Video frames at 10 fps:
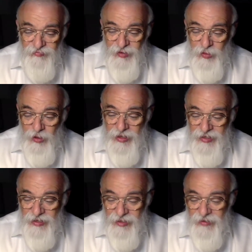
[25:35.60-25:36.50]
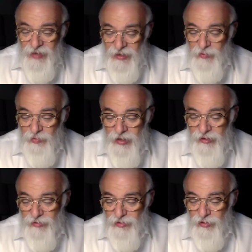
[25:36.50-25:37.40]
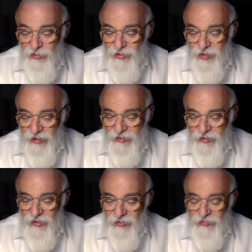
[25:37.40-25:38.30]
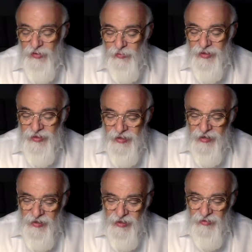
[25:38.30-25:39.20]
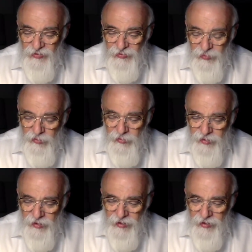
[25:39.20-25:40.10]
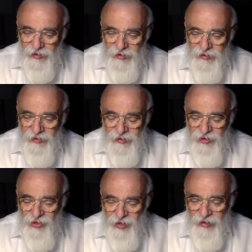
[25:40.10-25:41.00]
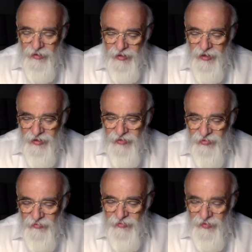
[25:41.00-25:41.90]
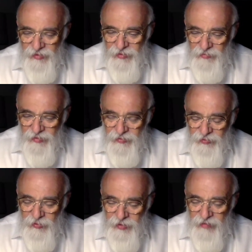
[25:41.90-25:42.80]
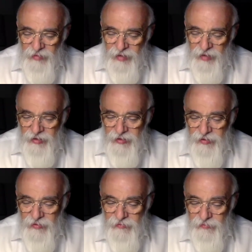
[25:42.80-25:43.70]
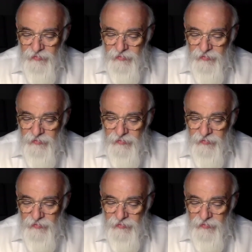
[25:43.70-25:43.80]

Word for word: Between his knees, and the brain grows then from the taste of the food that the child gets from the food that the mother eats.